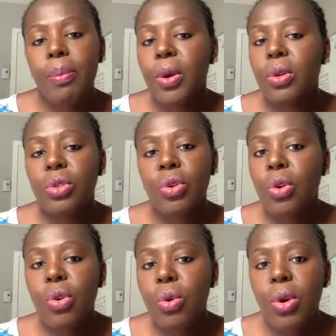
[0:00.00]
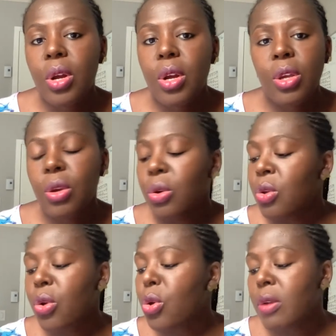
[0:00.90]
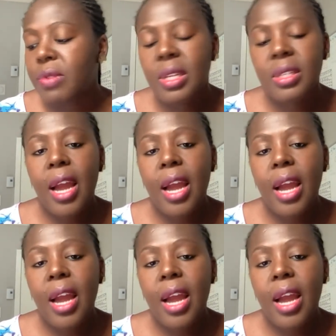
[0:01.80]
because you don't know if this